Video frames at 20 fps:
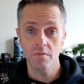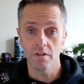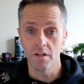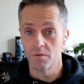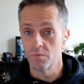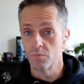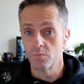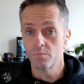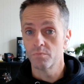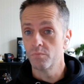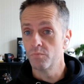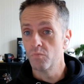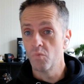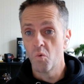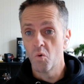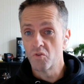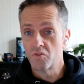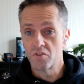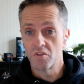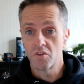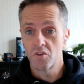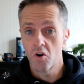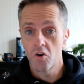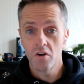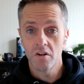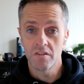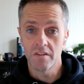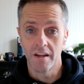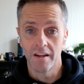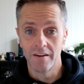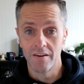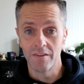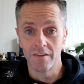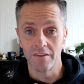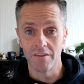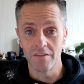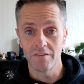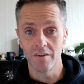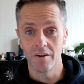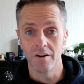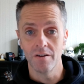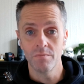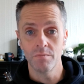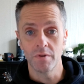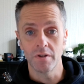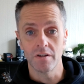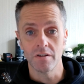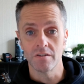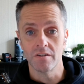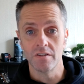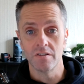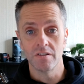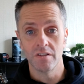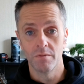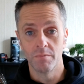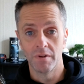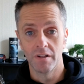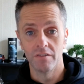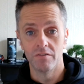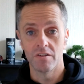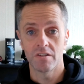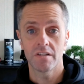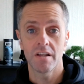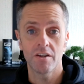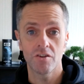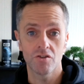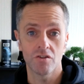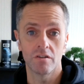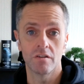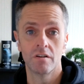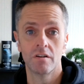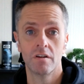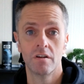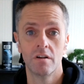and I wasn't going to say anything at the time because he's in the middle of a session.